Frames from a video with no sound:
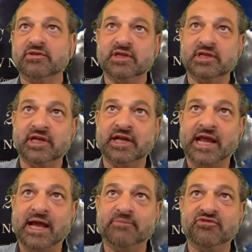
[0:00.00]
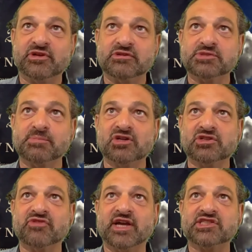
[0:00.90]
app for your smart
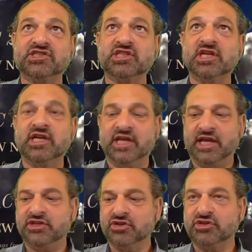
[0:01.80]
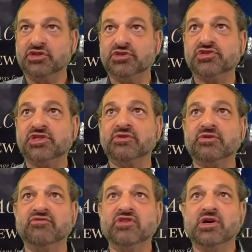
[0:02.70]
device, and you can use either
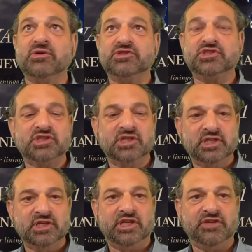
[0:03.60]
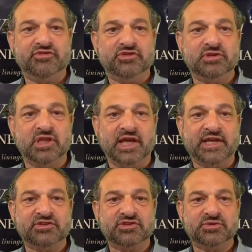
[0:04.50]
of those if you'd like
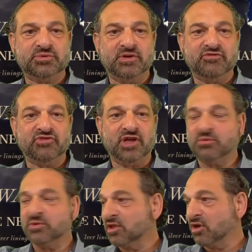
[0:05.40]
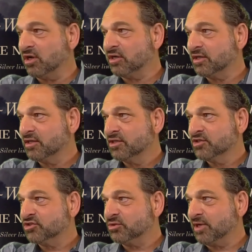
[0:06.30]
to follow along.
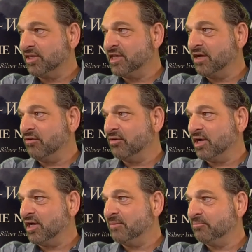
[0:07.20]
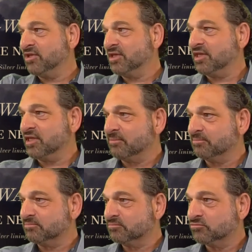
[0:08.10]
So right now
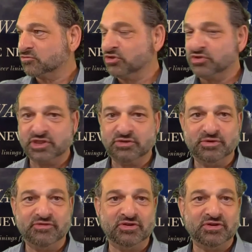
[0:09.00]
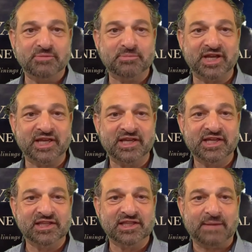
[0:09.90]
I'm using River on my
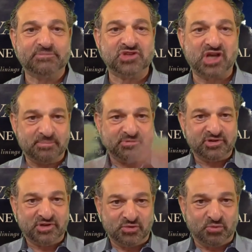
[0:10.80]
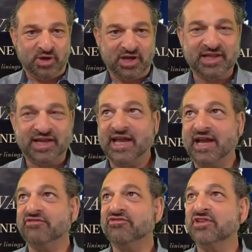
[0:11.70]
laptop while I
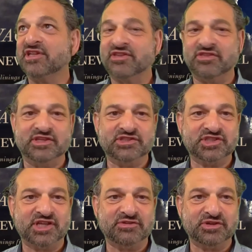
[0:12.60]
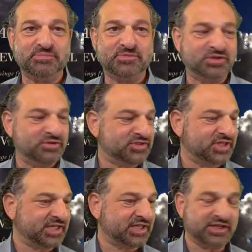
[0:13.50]
have this other computer
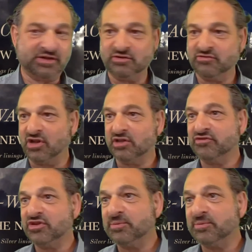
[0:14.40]
taking care of all of you.